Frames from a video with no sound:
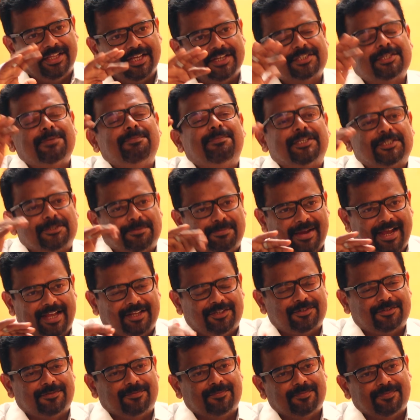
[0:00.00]
There's a
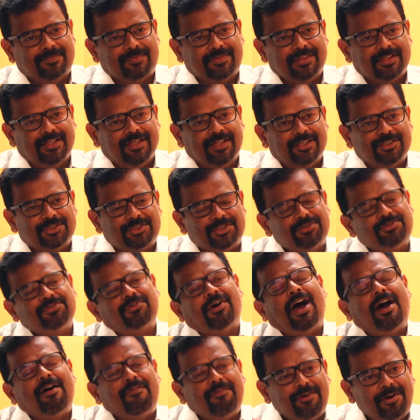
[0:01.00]
mismatch. So to
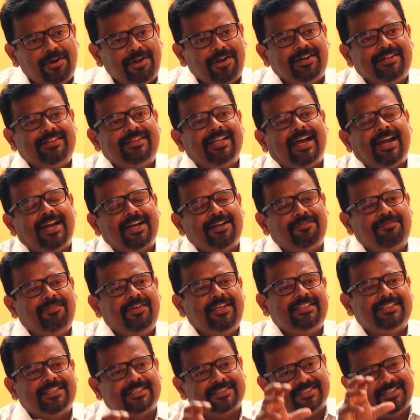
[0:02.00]
avoid that,
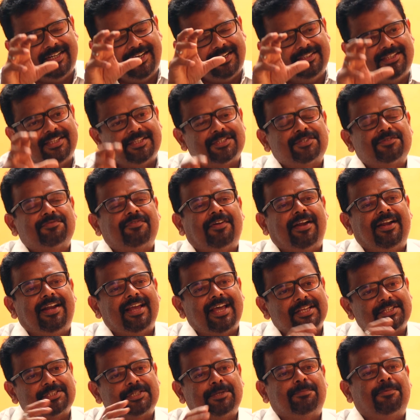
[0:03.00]
we just did this
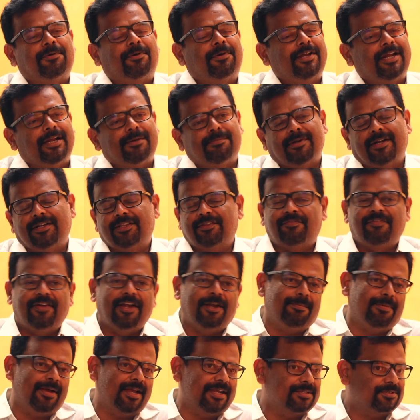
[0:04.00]
fantastic program, and the
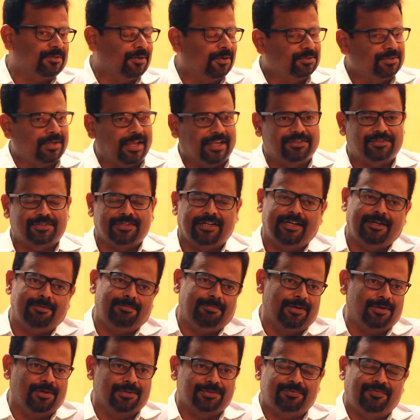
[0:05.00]
feedback is also
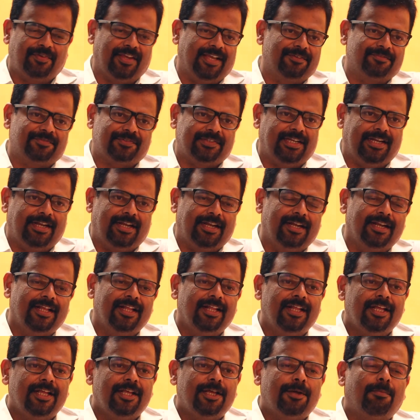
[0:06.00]
excellent because we have seen
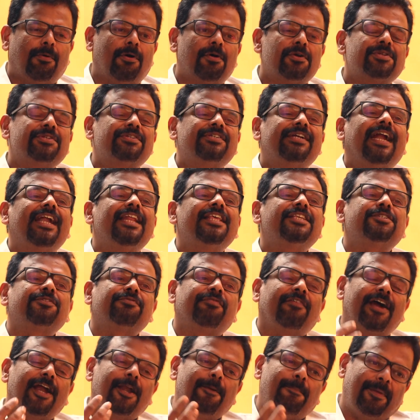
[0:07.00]
more
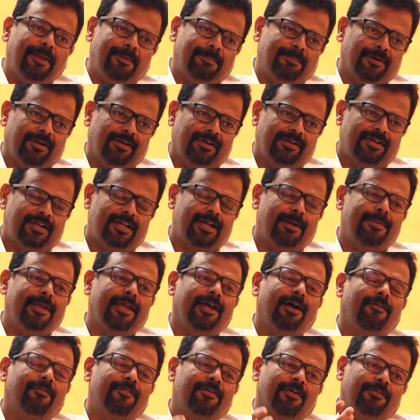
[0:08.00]
satisfied people
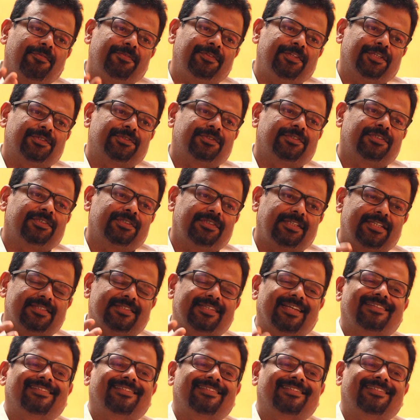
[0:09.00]
coming out of these